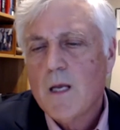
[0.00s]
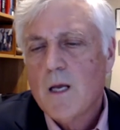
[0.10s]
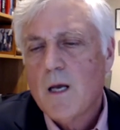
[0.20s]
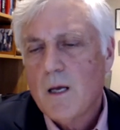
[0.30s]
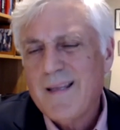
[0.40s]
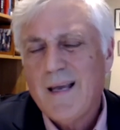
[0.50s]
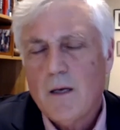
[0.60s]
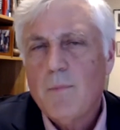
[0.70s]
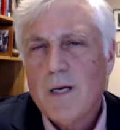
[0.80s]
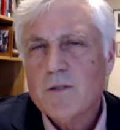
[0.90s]

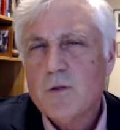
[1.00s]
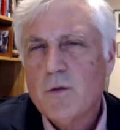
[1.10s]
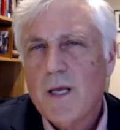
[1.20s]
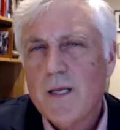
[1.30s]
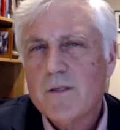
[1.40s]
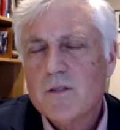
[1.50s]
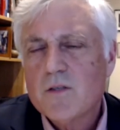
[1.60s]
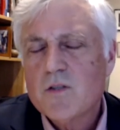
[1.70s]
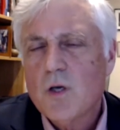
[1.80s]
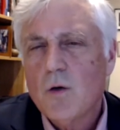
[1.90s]
about 2 days.
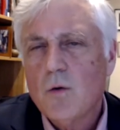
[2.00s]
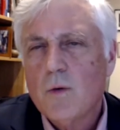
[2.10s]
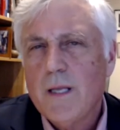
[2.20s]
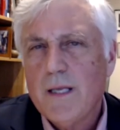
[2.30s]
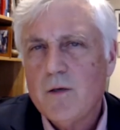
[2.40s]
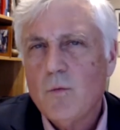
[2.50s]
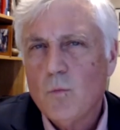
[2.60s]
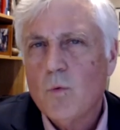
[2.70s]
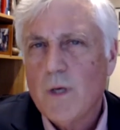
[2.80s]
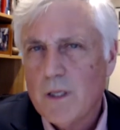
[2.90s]
So it
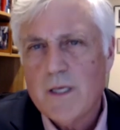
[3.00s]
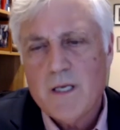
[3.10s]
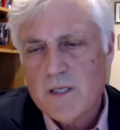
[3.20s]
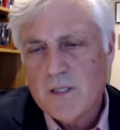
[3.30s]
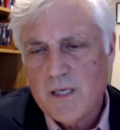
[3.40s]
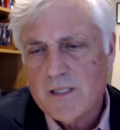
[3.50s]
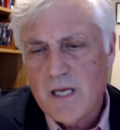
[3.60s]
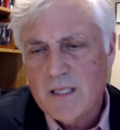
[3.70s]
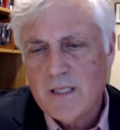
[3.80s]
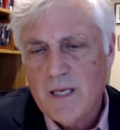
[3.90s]
really is
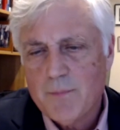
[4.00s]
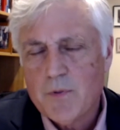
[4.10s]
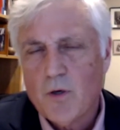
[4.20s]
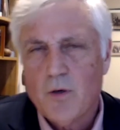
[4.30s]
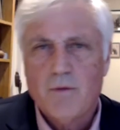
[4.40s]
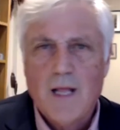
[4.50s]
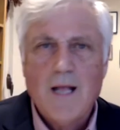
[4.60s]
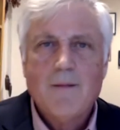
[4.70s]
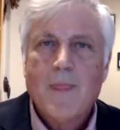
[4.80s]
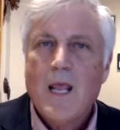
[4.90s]
on the up curve.
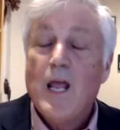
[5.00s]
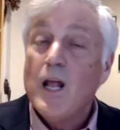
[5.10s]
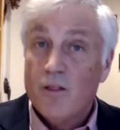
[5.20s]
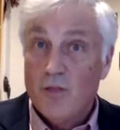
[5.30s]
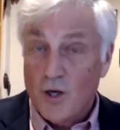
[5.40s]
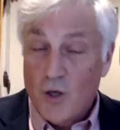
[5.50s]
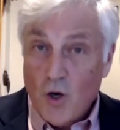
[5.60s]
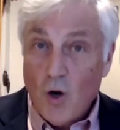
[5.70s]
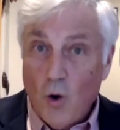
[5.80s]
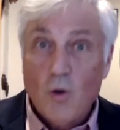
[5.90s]
The
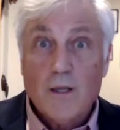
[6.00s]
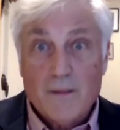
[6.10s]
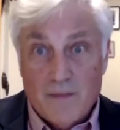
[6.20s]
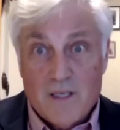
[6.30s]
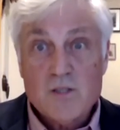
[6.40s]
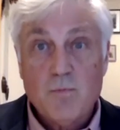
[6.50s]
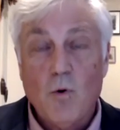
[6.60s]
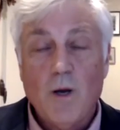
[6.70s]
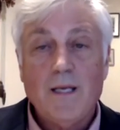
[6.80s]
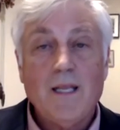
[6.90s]
goal at this
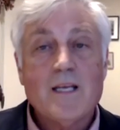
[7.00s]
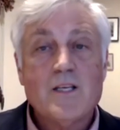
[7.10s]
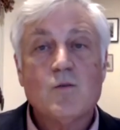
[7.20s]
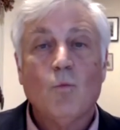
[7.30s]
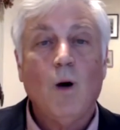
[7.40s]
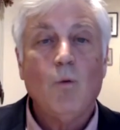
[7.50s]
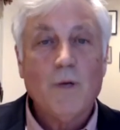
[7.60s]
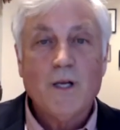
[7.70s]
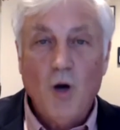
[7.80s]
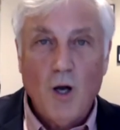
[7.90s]
point is what
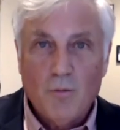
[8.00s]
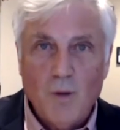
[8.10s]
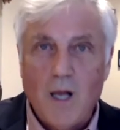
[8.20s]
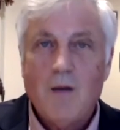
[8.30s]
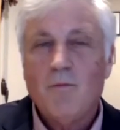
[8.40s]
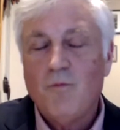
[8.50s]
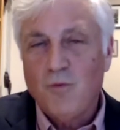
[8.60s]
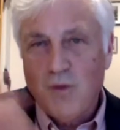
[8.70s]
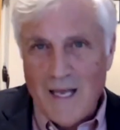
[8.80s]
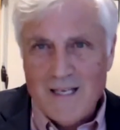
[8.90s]
we call
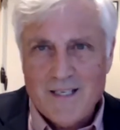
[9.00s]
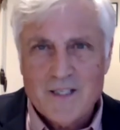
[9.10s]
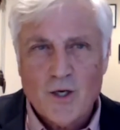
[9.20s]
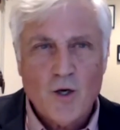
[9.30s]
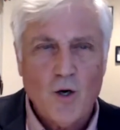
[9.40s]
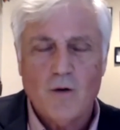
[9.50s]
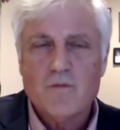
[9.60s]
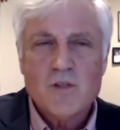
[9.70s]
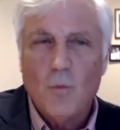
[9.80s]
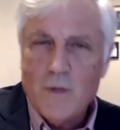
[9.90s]
flattening the curve.
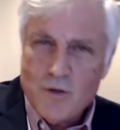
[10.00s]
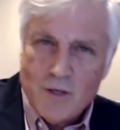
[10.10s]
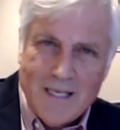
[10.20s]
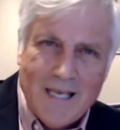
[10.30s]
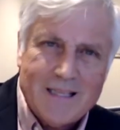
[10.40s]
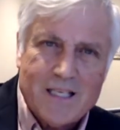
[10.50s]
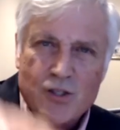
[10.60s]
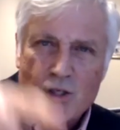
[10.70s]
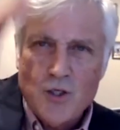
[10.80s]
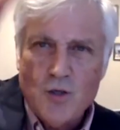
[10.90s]
So when you get
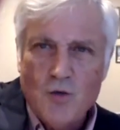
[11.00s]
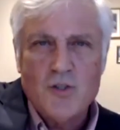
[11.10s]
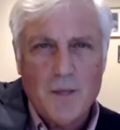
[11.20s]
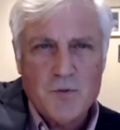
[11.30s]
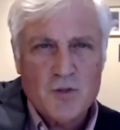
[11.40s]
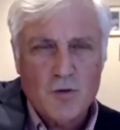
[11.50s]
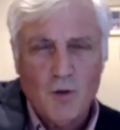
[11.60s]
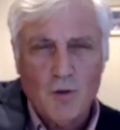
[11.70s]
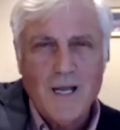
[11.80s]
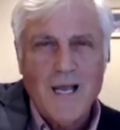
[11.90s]
this huge upstroke,